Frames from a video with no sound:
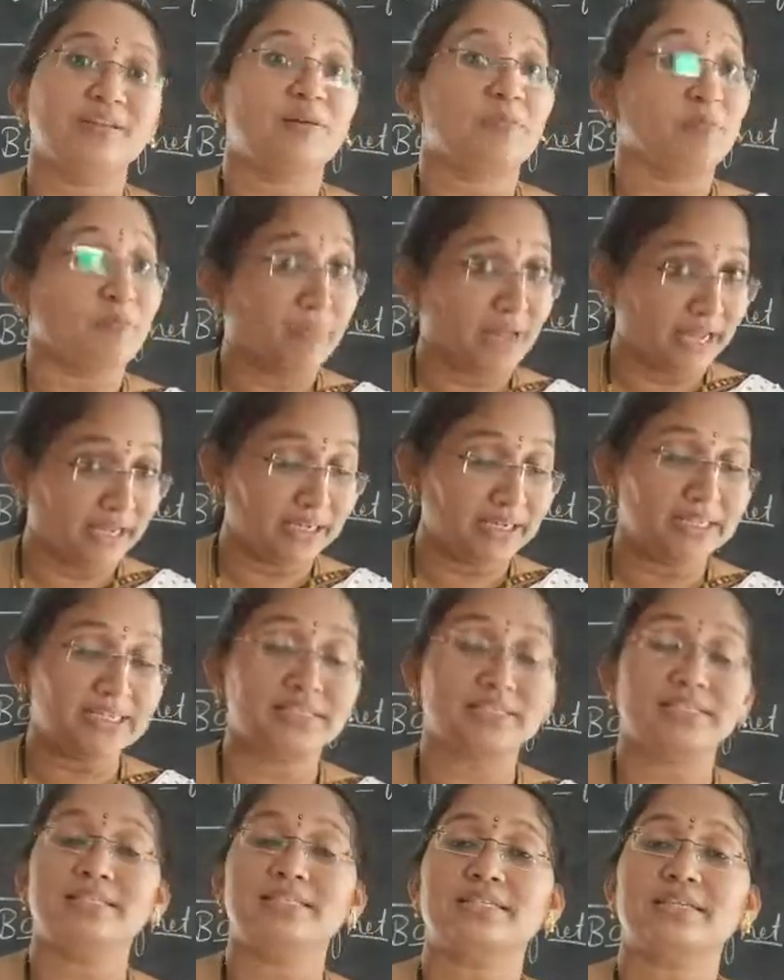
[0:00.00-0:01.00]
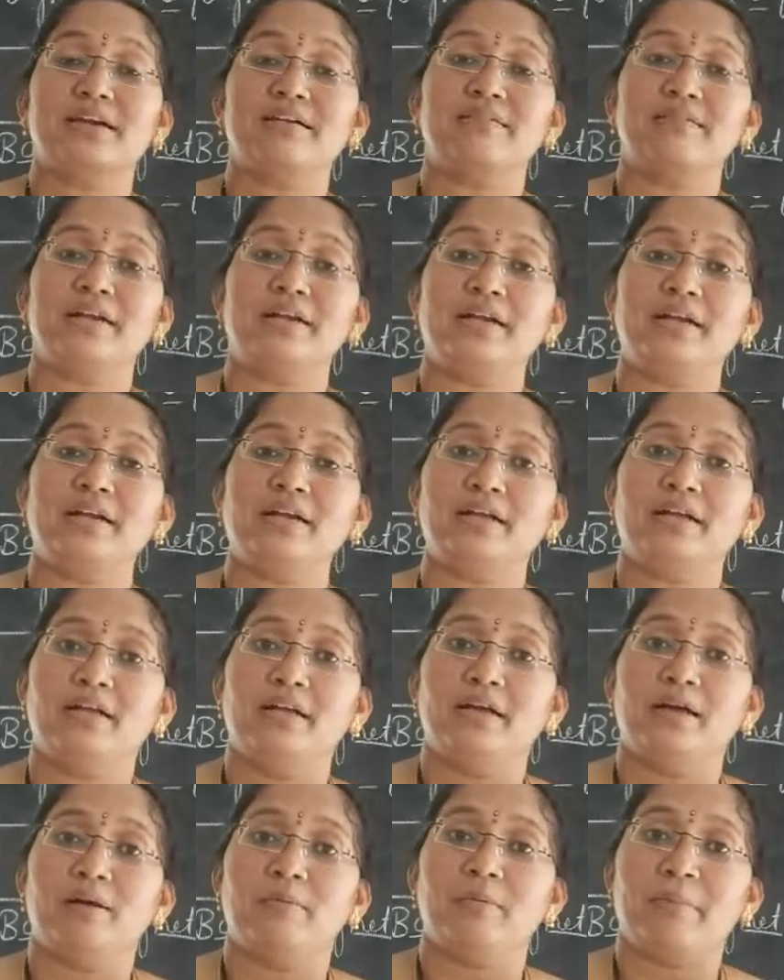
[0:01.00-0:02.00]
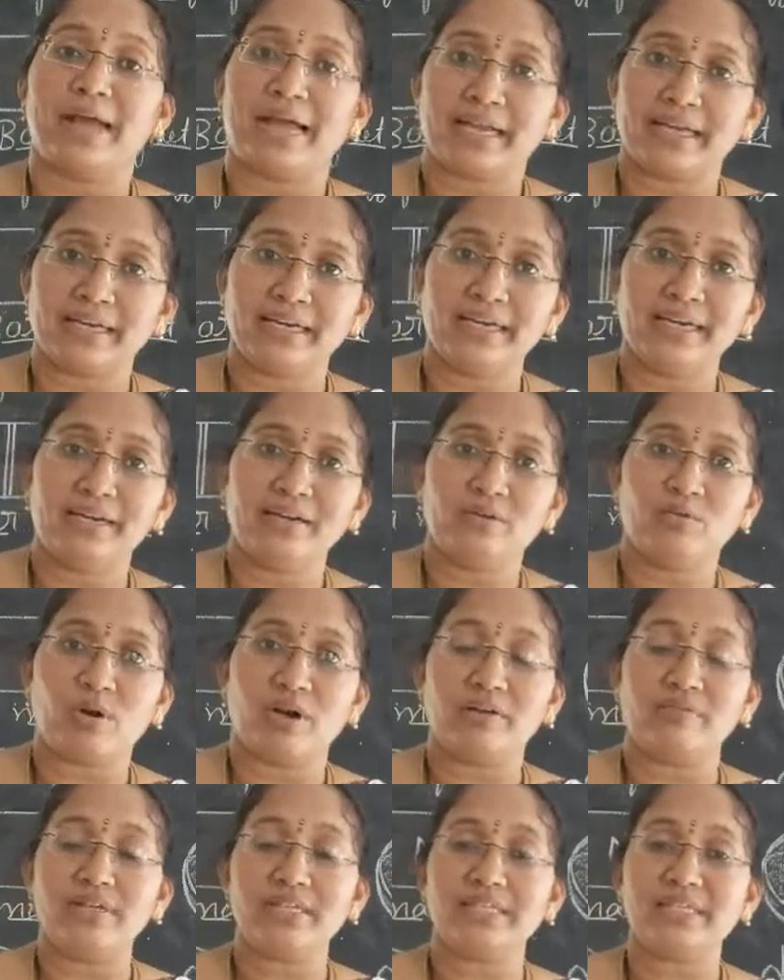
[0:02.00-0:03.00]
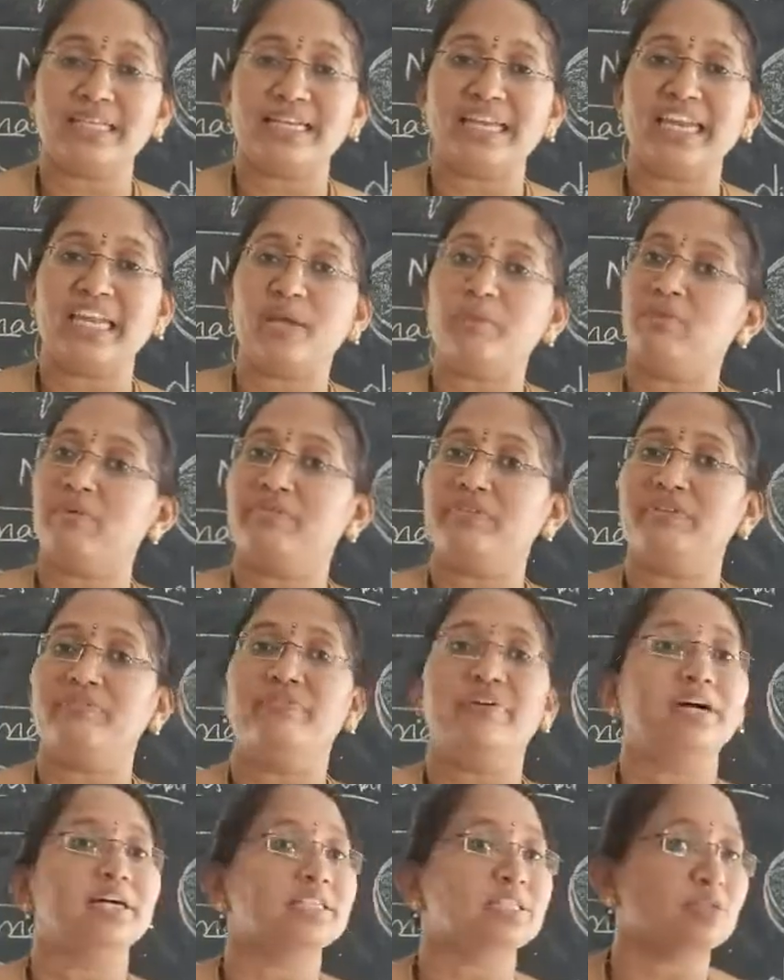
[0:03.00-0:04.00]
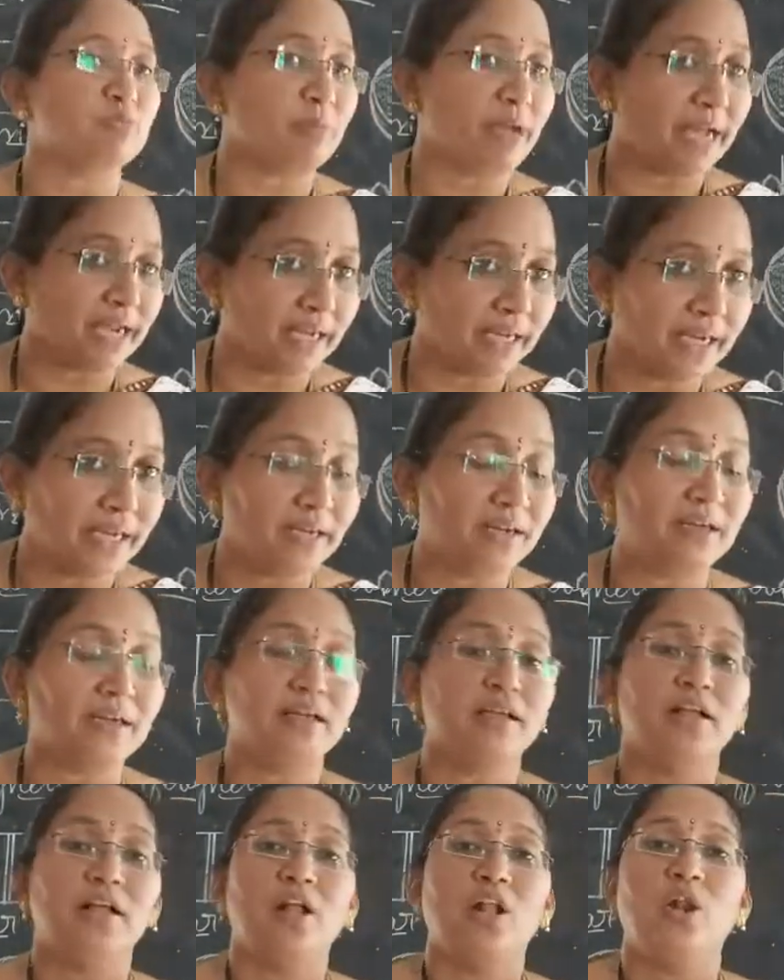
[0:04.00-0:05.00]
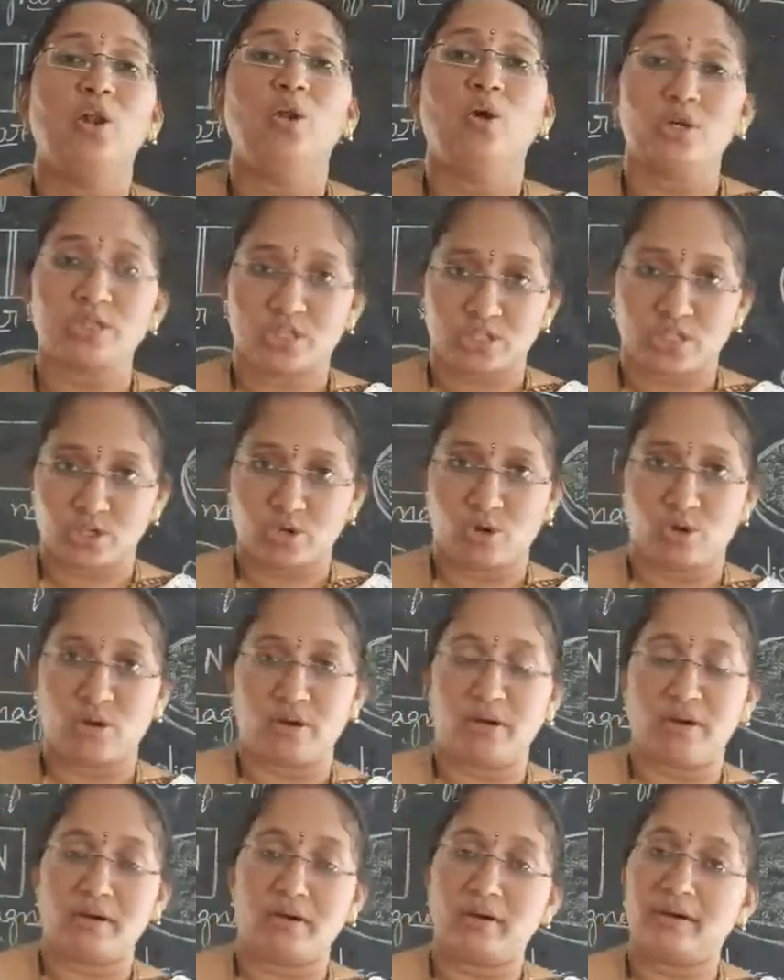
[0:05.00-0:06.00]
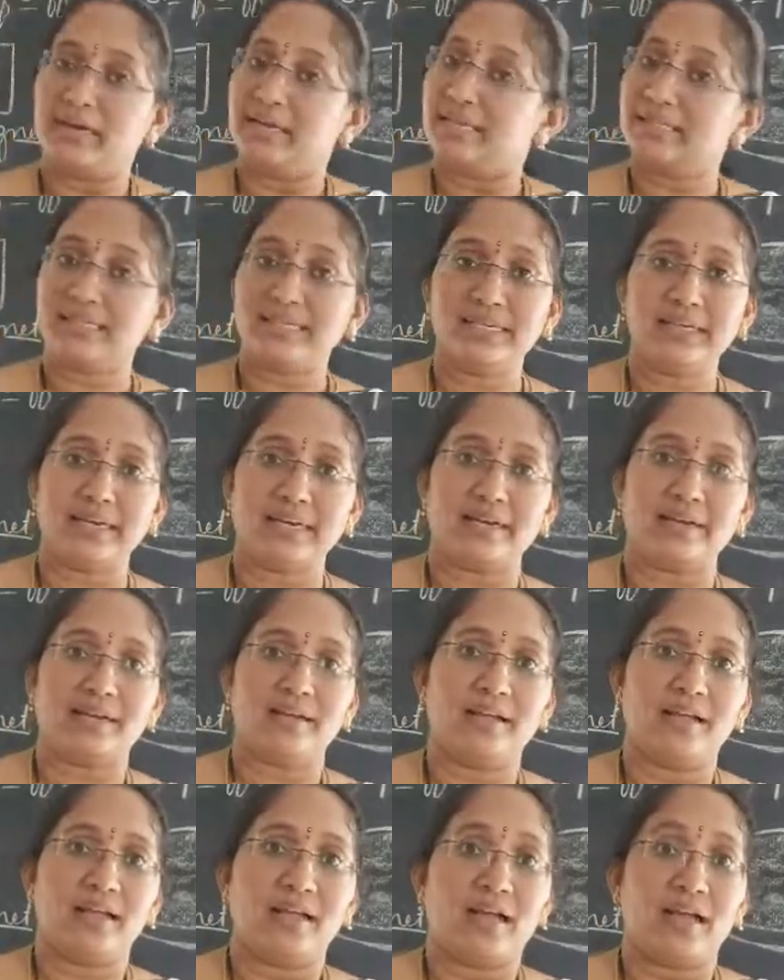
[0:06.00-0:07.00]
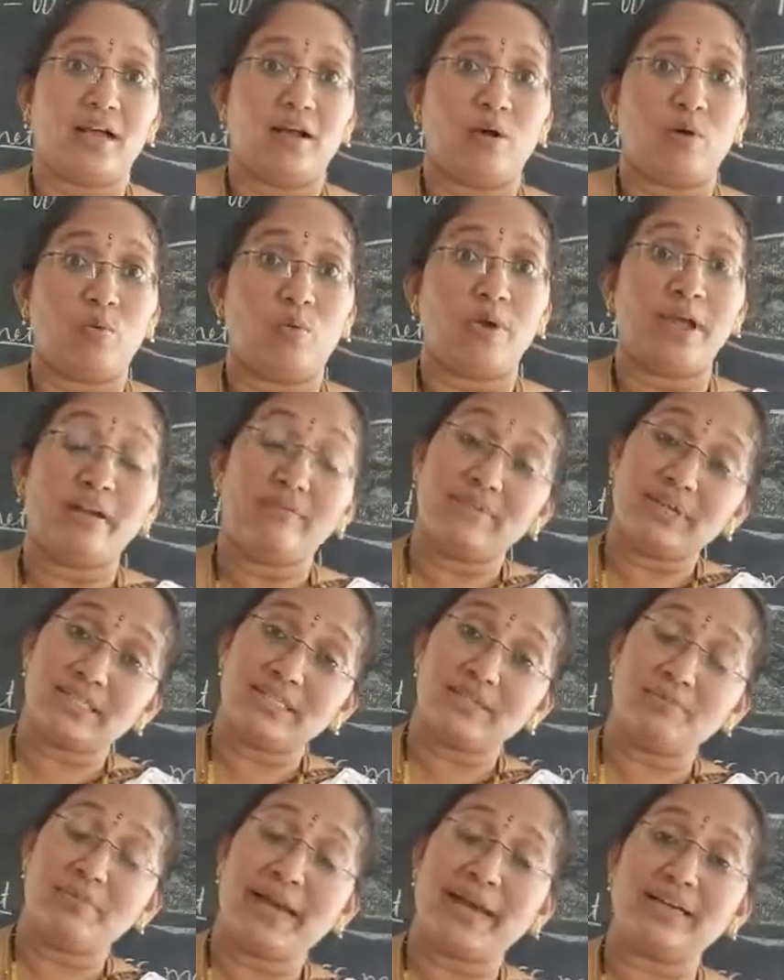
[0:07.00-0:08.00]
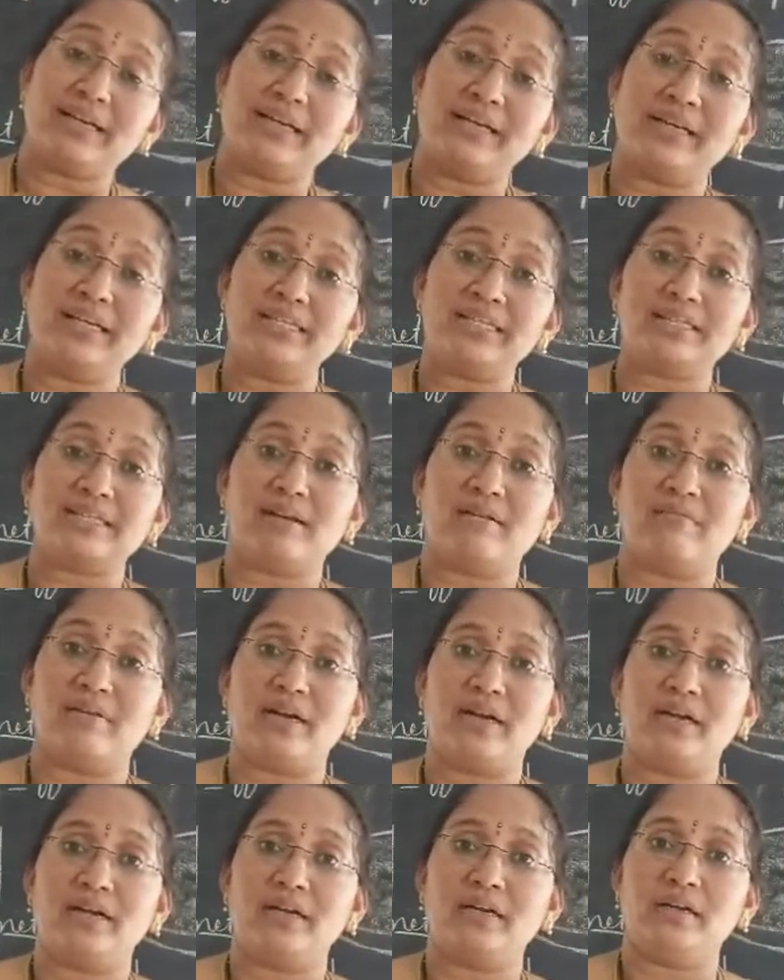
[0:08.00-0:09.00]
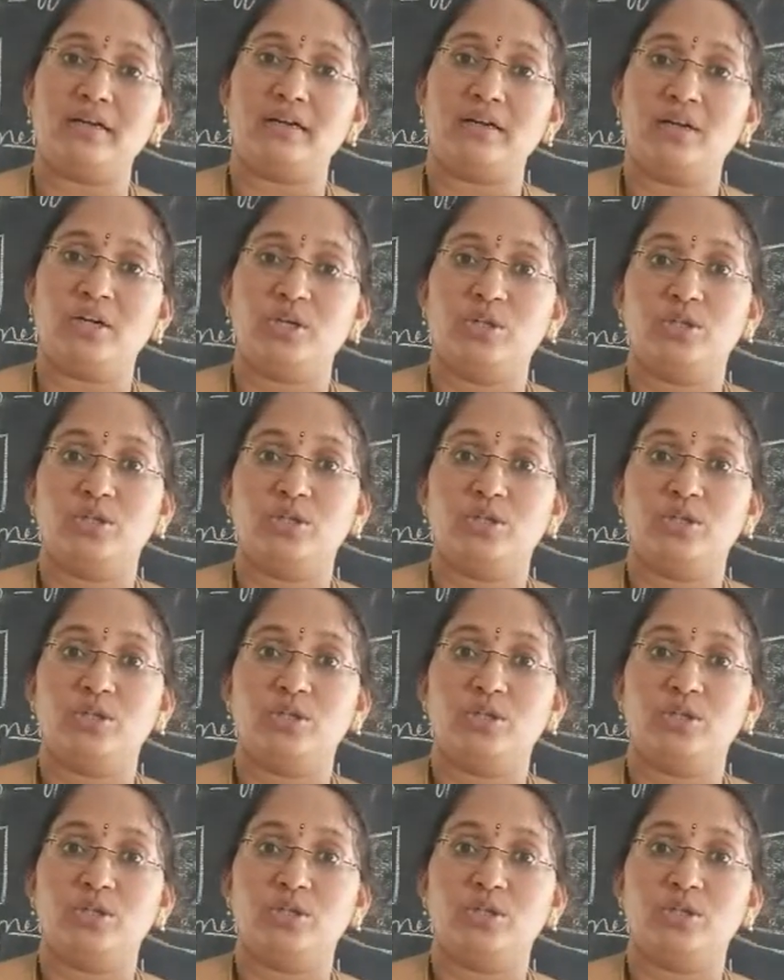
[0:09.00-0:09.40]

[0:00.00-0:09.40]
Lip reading: Magnus discovered magnet. What was the name of the first magnet? Lodestone. Isn't it? When was the magnet discovered?